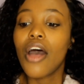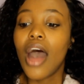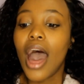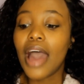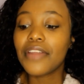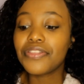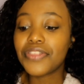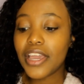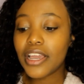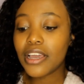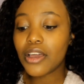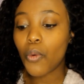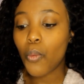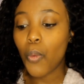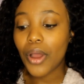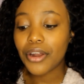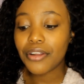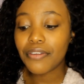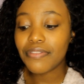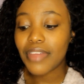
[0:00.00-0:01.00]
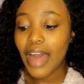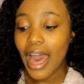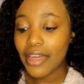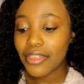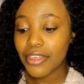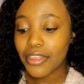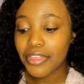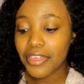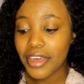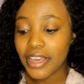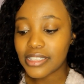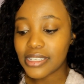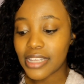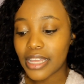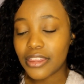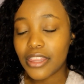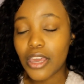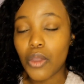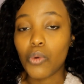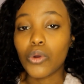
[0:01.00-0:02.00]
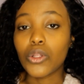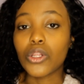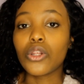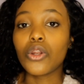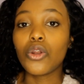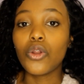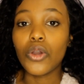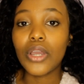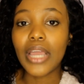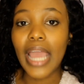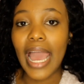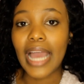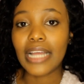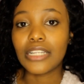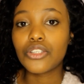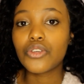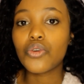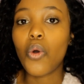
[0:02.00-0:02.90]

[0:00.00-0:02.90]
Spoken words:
I think one of the other things that they will look at